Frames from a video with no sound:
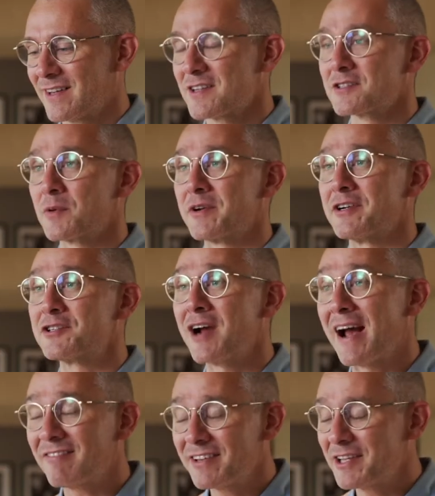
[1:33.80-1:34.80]
So when you're
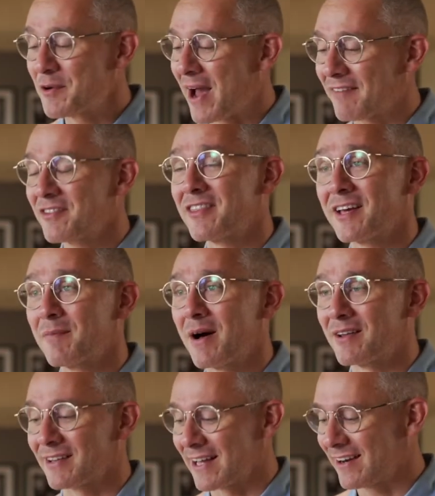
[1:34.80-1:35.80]
traveling, you have to think
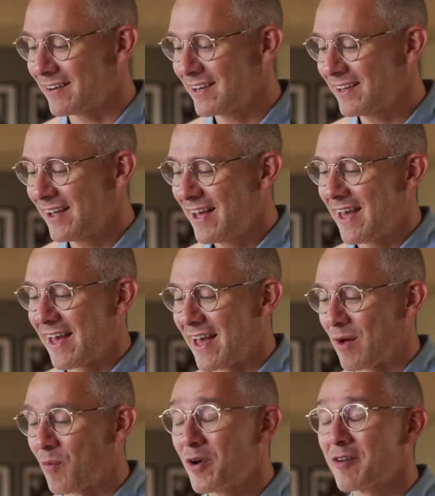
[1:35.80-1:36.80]
about layering,
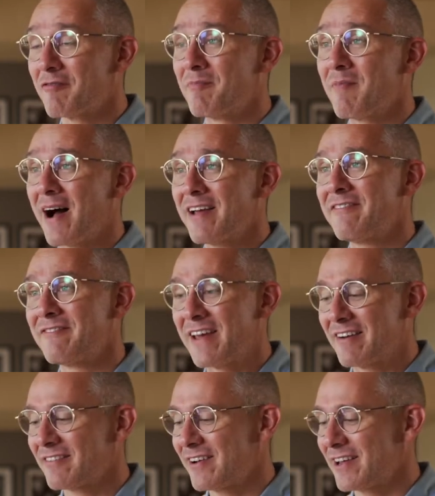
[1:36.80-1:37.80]
and one of my
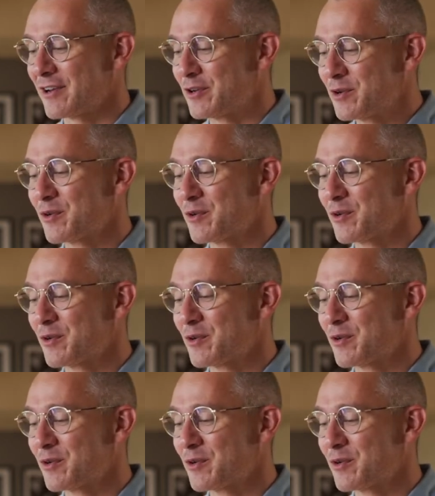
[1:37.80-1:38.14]
favorite new